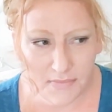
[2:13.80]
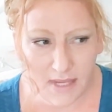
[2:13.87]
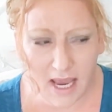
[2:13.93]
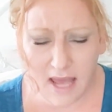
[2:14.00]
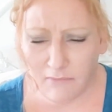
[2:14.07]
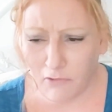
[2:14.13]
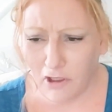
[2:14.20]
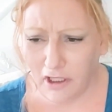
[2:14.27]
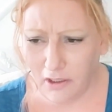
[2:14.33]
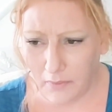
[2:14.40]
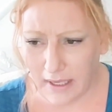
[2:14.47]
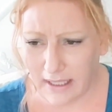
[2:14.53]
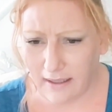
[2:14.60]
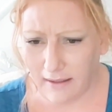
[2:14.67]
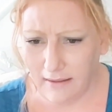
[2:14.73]
And really
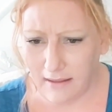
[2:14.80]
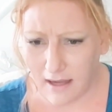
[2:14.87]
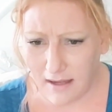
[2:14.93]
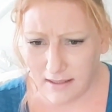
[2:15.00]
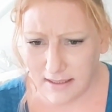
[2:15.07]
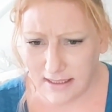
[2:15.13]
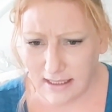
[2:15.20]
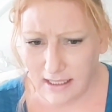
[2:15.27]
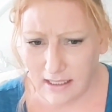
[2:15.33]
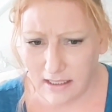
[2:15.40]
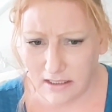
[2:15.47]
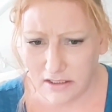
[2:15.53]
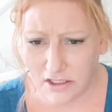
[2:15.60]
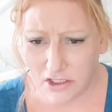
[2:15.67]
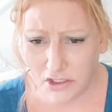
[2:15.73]
quick, not to get
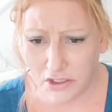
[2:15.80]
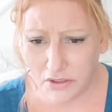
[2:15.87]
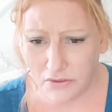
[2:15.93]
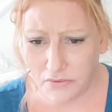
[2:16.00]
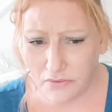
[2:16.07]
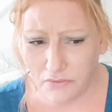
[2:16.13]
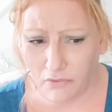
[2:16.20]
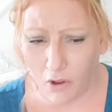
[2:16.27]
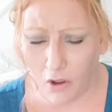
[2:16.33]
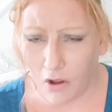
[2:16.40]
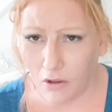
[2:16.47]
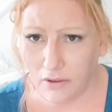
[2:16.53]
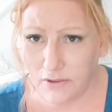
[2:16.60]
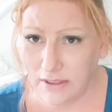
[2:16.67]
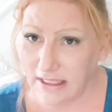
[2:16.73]
into too
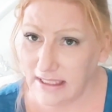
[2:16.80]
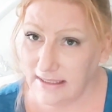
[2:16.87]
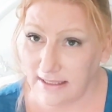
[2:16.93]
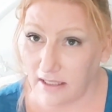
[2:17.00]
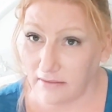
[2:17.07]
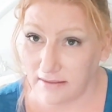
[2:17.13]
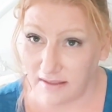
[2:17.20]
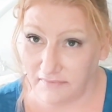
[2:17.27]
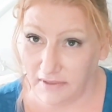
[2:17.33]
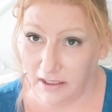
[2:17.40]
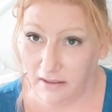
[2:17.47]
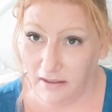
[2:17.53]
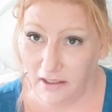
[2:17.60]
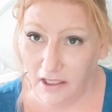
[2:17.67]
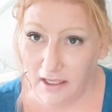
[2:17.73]
long details of it,
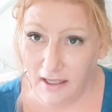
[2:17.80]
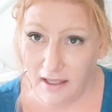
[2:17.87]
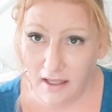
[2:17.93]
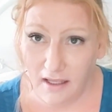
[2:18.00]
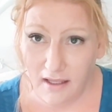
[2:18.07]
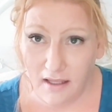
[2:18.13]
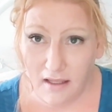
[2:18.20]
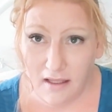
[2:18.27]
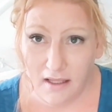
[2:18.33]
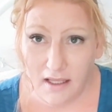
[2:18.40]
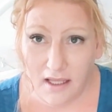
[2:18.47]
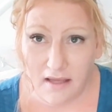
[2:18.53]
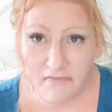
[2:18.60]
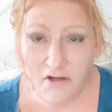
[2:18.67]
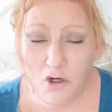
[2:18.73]

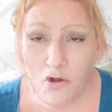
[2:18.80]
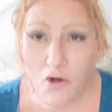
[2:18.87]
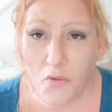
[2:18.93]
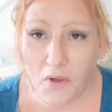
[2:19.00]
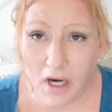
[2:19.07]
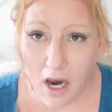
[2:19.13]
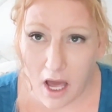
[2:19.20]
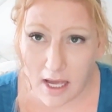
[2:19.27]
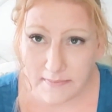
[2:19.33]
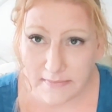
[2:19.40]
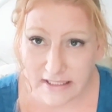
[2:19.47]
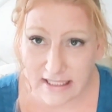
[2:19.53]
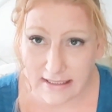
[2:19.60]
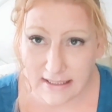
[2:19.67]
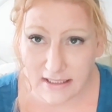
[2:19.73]
if you don't know what
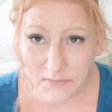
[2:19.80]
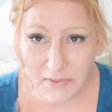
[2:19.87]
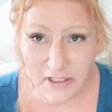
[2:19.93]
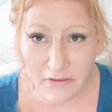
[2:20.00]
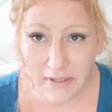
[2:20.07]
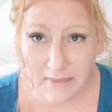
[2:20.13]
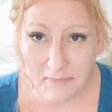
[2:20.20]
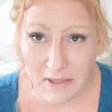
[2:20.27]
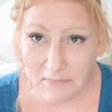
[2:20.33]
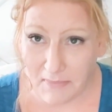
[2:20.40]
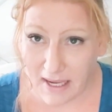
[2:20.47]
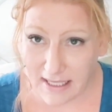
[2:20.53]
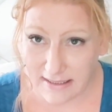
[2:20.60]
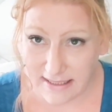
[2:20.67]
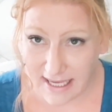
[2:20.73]
Lyme's is, it's when you get bit
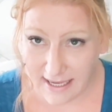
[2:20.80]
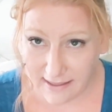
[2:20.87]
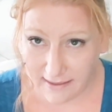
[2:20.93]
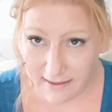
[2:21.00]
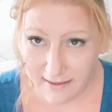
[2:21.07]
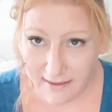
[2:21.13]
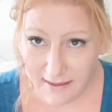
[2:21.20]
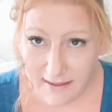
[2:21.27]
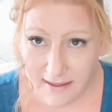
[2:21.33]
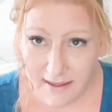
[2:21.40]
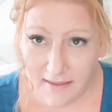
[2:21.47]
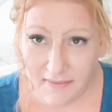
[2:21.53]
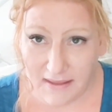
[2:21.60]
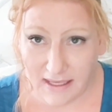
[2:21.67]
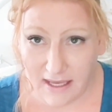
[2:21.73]
by a tick
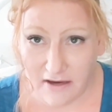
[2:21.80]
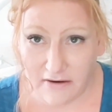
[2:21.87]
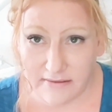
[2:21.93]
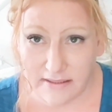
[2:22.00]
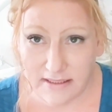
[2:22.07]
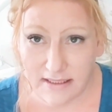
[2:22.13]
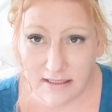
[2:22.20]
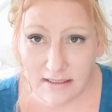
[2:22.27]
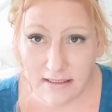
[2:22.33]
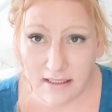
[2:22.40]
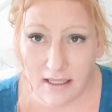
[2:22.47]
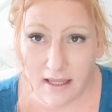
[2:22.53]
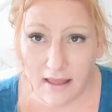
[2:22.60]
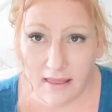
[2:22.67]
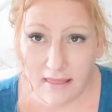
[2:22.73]
that carries
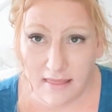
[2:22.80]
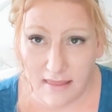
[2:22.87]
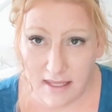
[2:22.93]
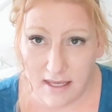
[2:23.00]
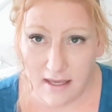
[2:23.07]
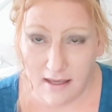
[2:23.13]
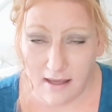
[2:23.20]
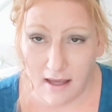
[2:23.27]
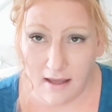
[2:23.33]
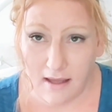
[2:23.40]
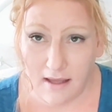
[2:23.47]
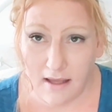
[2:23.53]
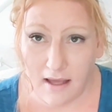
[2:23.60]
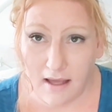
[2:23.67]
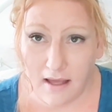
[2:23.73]
the
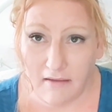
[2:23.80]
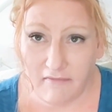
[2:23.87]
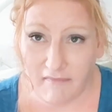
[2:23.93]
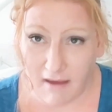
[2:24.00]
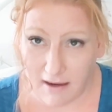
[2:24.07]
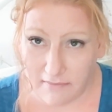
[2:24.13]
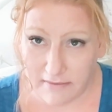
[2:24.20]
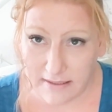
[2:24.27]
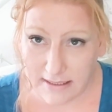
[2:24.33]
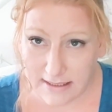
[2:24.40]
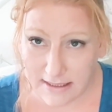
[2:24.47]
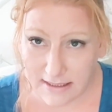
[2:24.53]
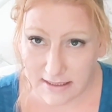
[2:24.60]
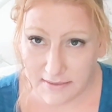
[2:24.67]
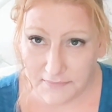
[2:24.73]

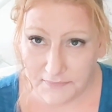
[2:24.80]
virus.